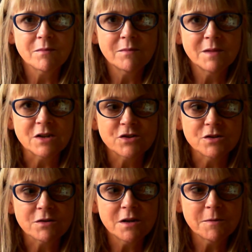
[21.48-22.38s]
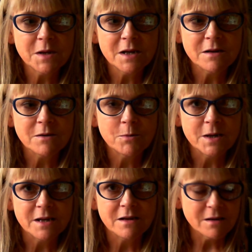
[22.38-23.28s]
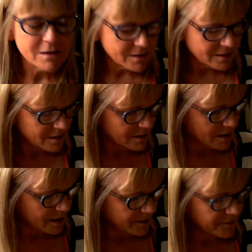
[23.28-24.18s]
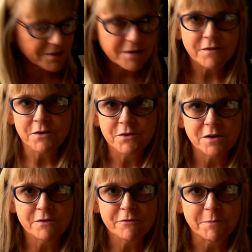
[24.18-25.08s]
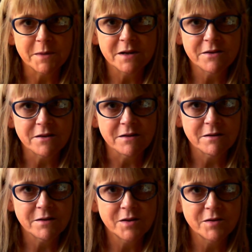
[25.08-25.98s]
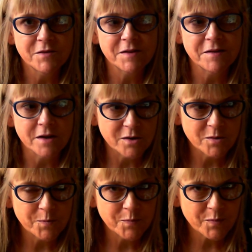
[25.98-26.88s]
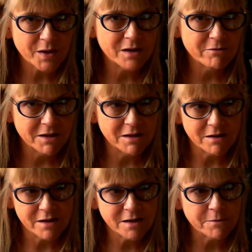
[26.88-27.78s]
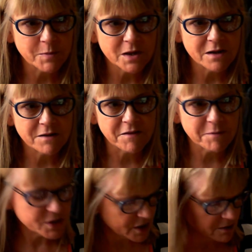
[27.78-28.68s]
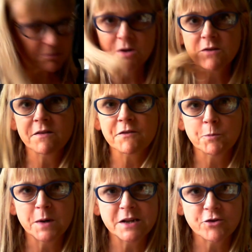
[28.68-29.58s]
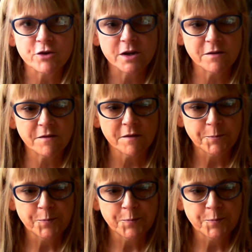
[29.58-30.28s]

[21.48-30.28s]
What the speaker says: National Cupcake Week, and as you'll know from my other video, I really like cupcakes, especially the ones from Waitrose.